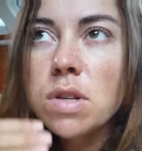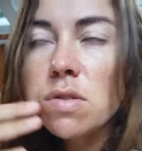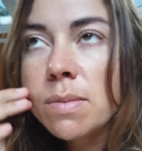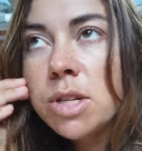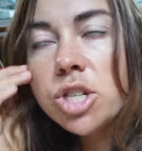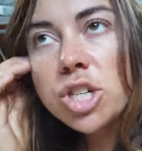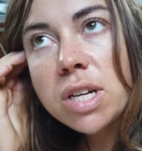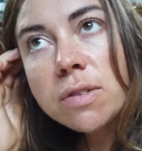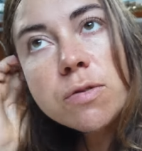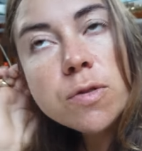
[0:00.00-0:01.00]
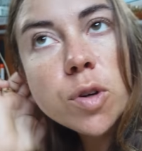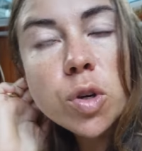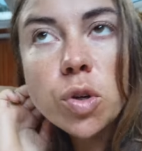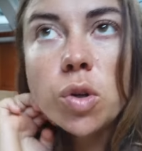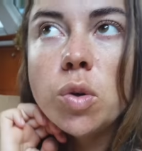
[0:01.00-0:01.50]
was from a chief
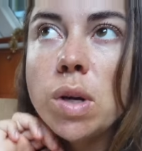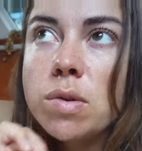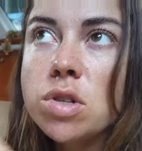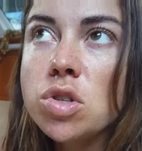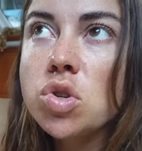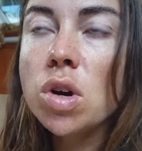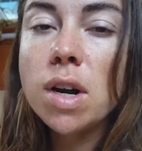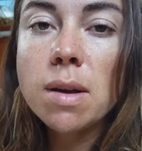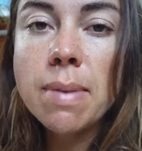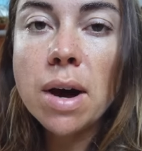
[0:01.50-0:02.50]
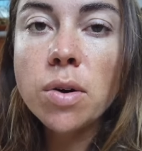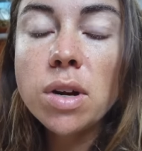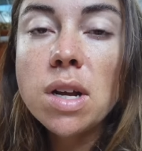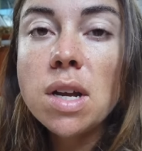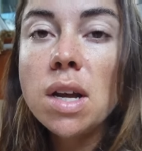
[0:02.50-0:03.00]
who, it was a story
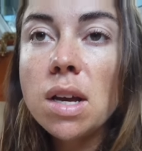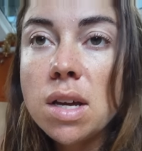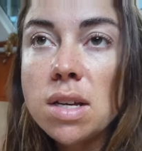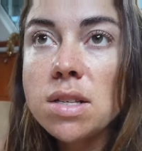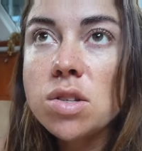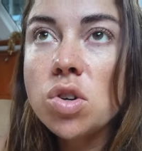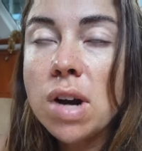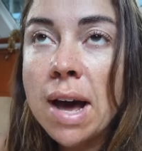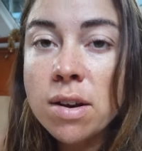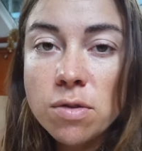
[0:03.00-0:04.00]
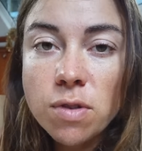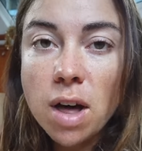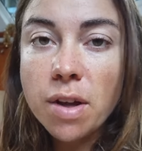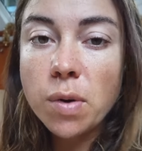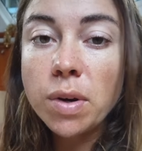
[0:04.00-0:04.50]
about his
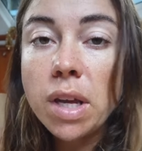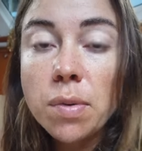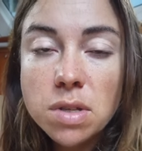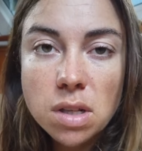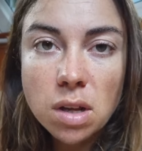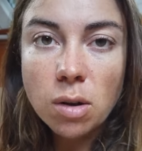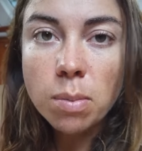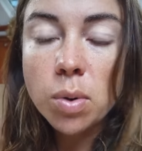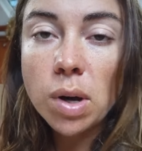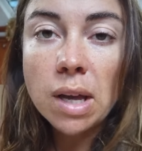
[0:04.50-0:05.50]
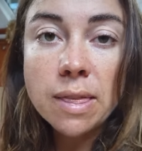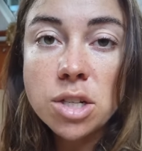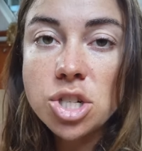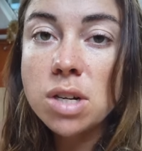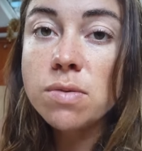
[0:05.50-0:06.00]
grandfather when he was a little boy, and
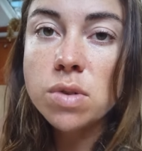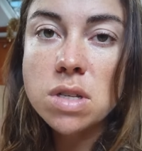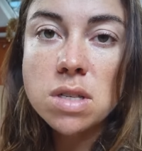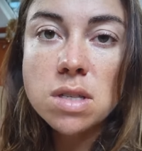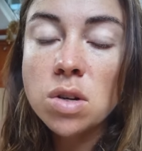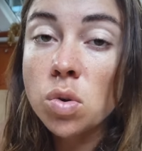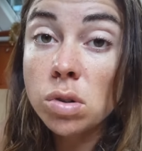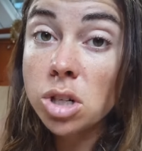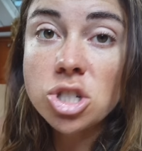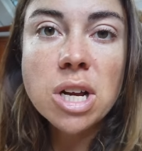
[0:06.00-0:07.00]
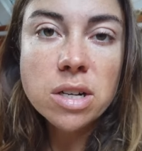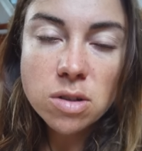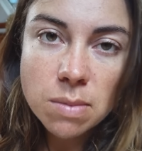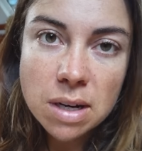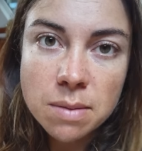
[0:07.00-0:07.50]
the chief was an older
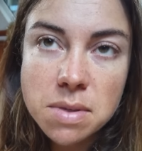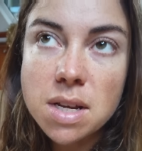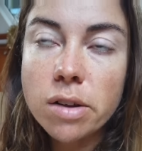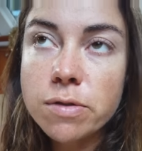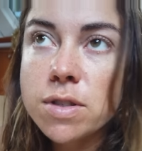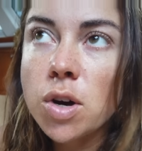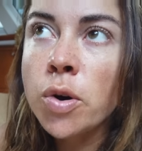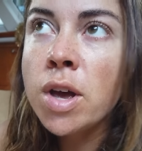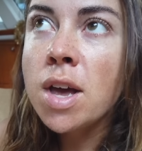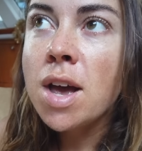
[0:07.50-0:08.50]
gentleman himself. So